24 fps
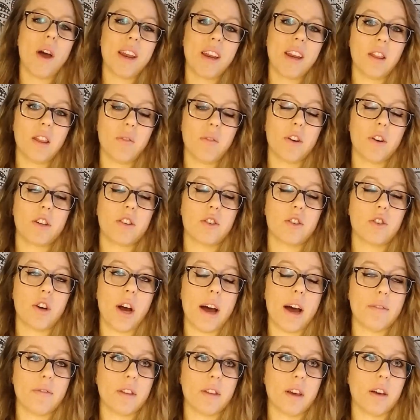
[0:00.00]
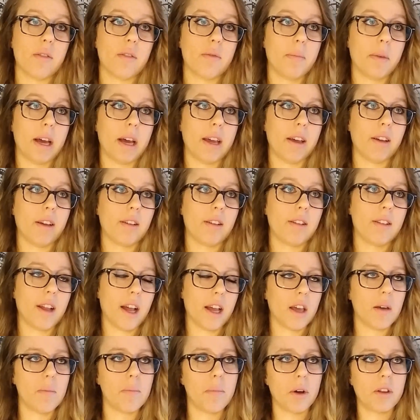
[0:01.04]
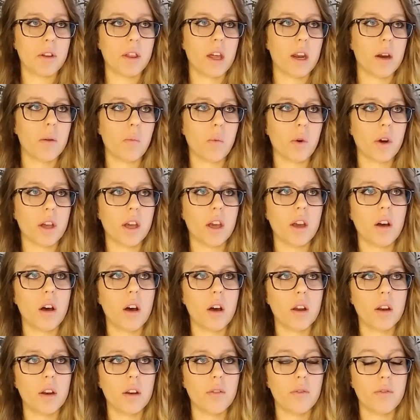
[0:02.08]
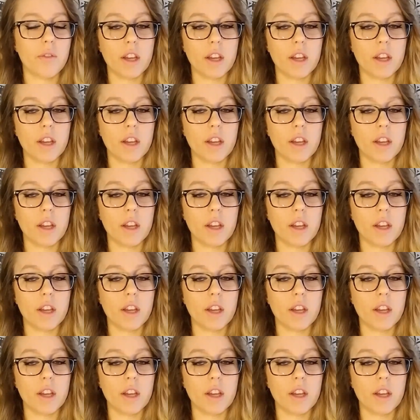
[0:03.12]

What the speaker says: Writing the first draft of my second book that I'm working on,